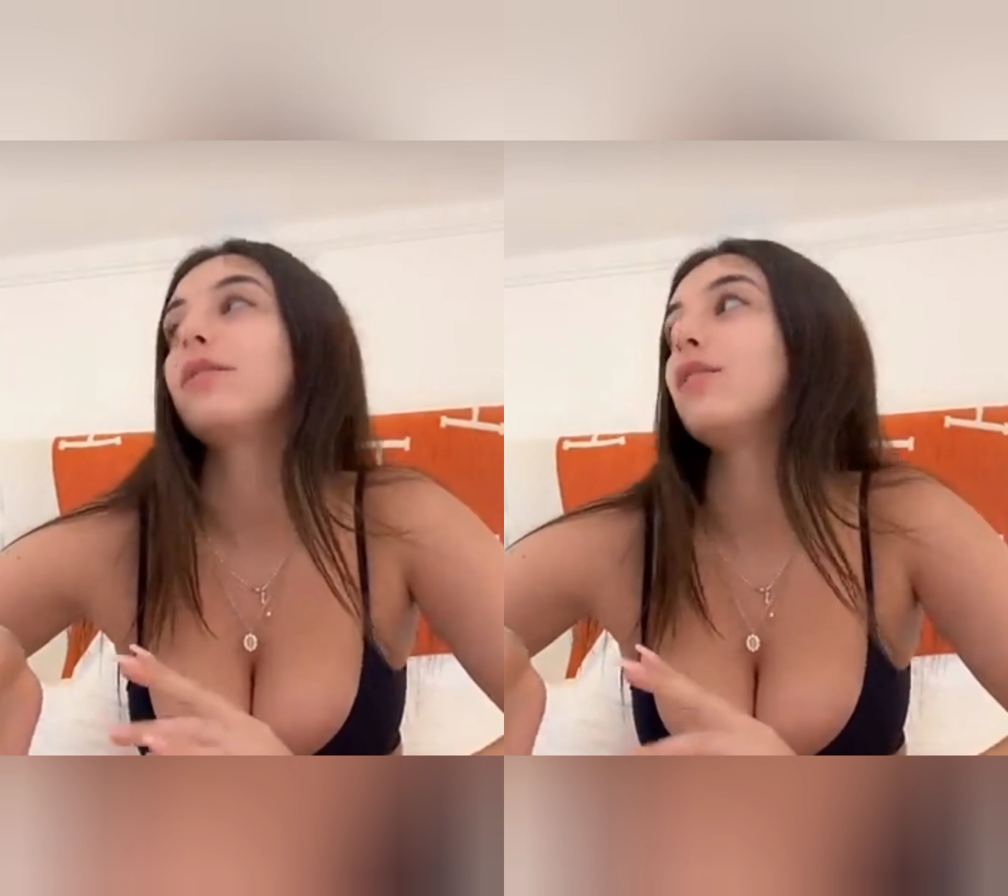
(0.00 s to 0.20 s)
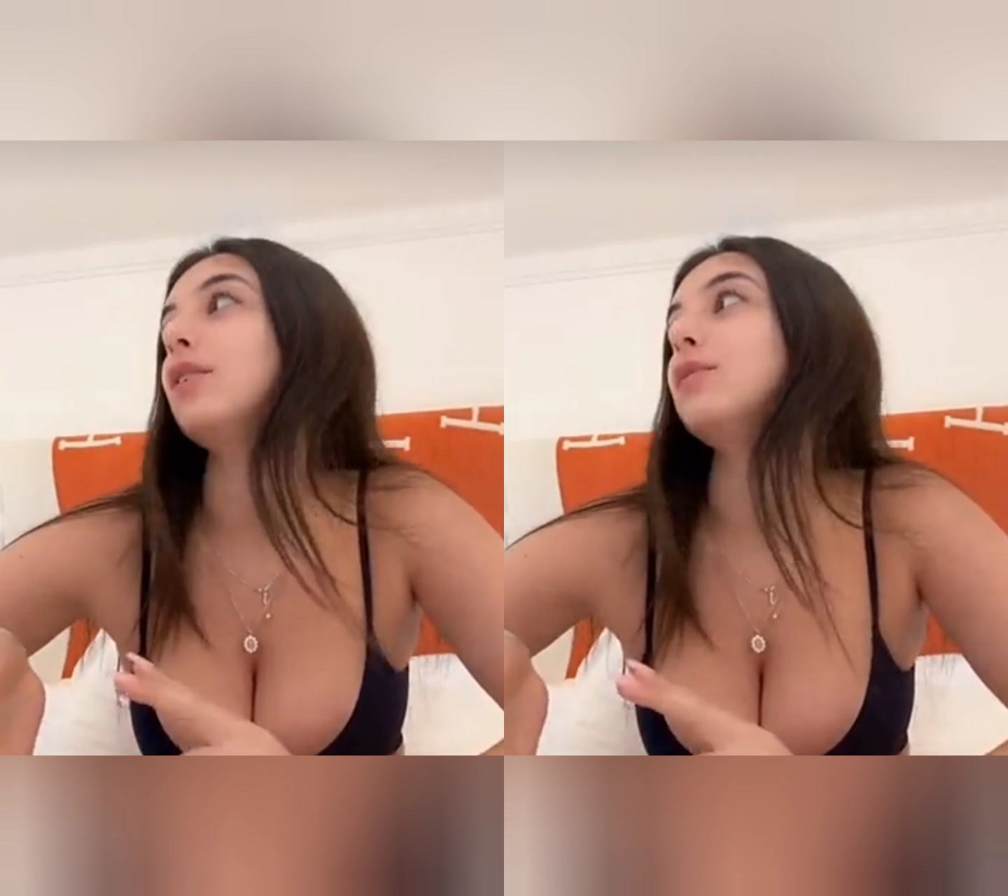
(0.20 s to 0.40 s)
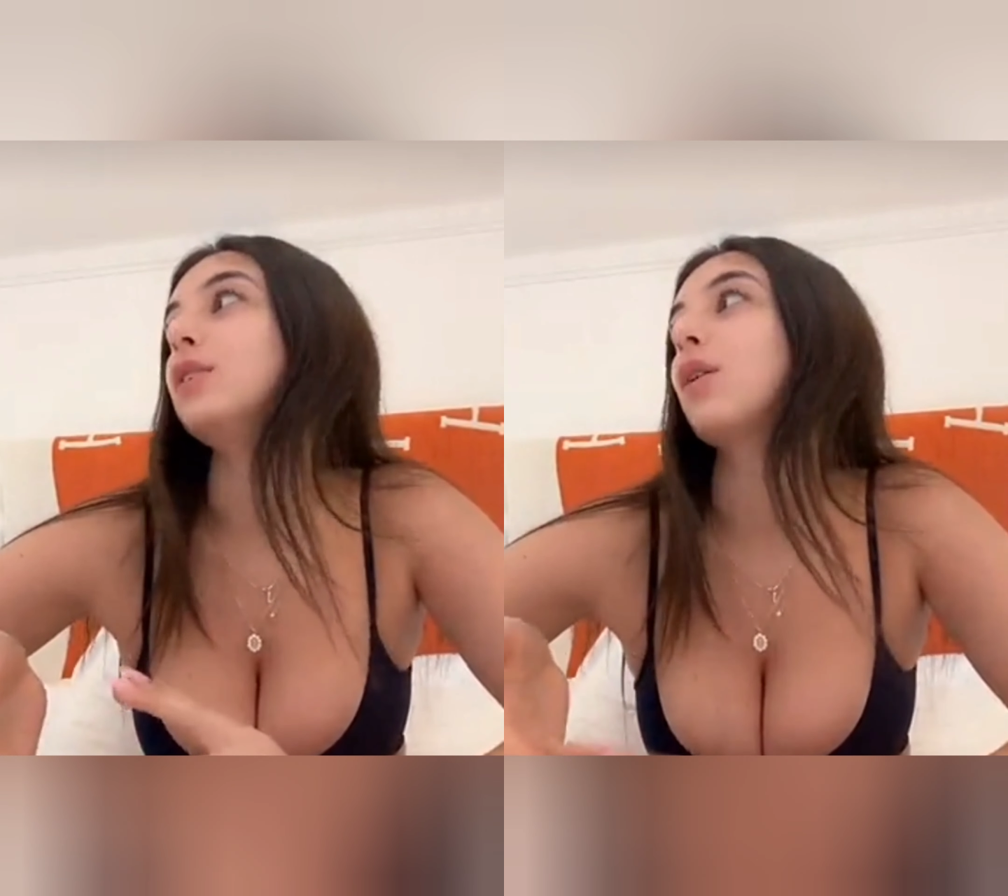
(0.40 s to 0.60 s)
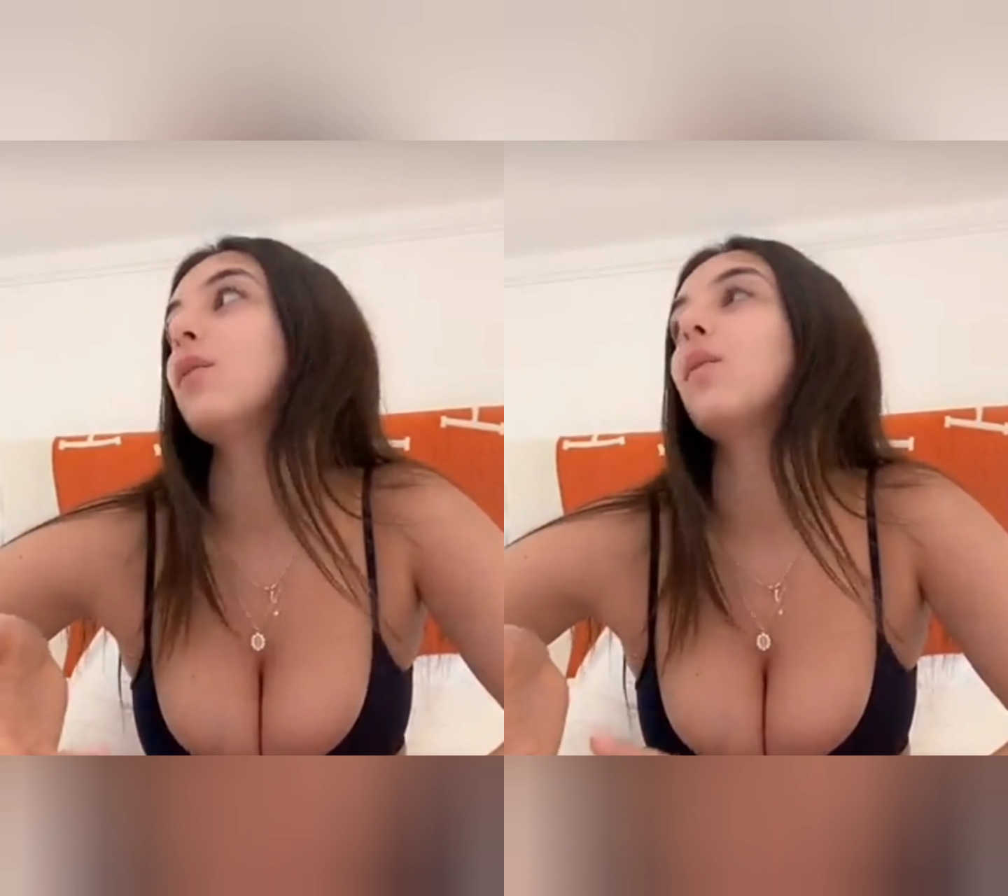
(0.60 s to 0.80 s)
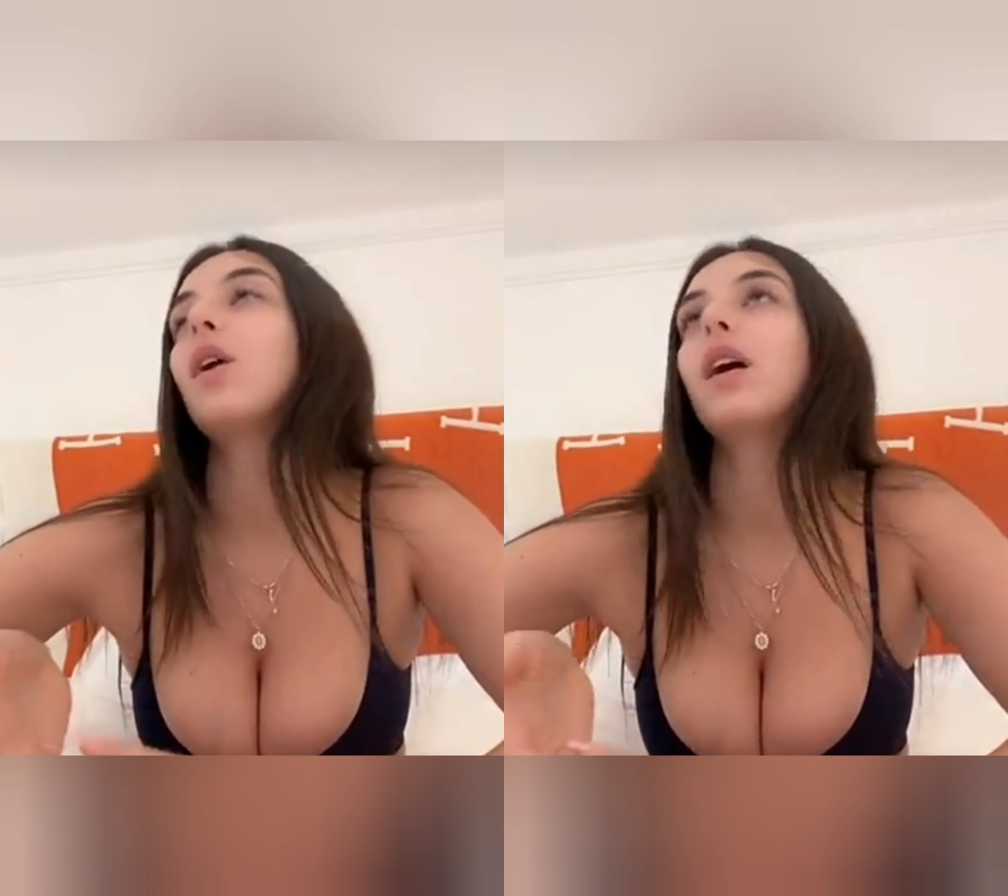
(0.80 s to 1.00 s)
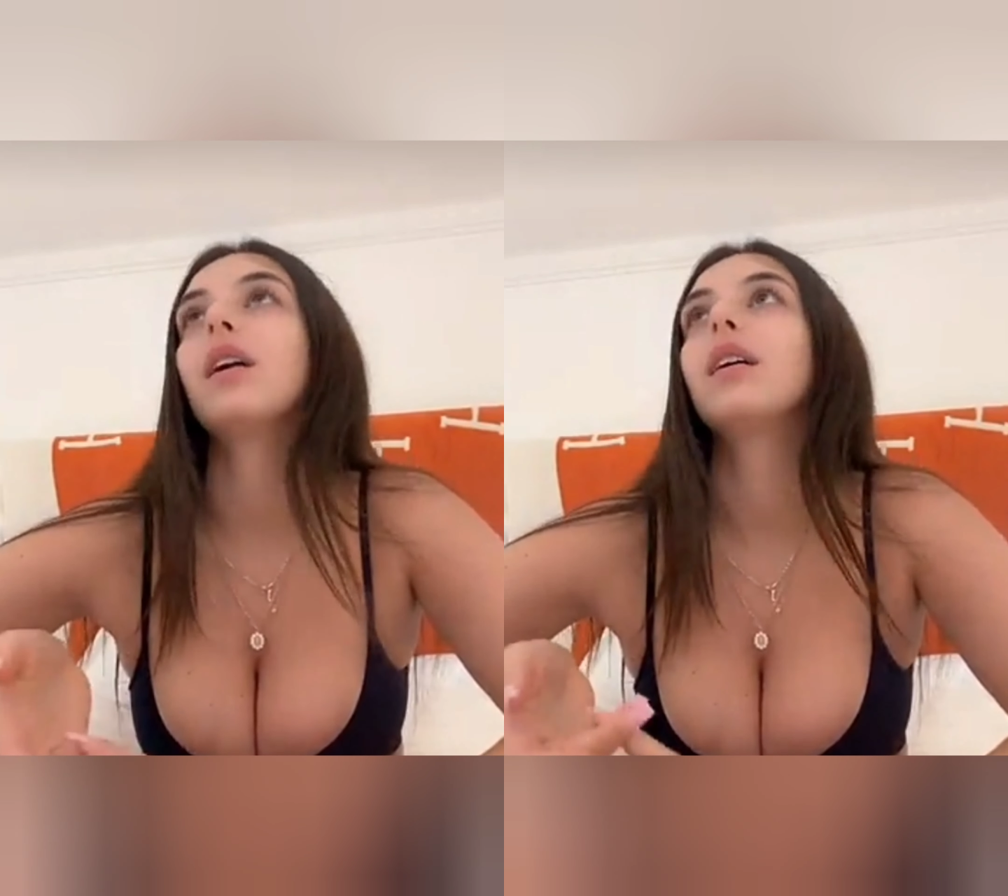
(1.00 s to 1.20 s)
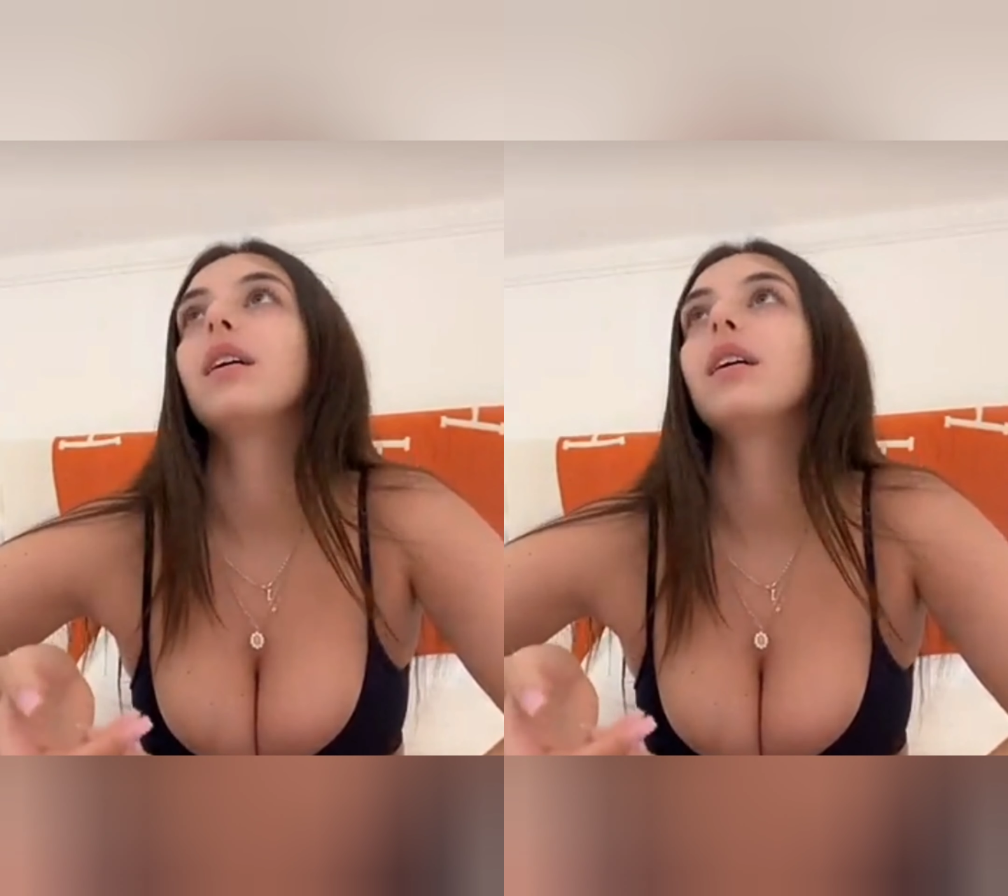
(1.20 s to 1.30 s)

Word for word: you don't want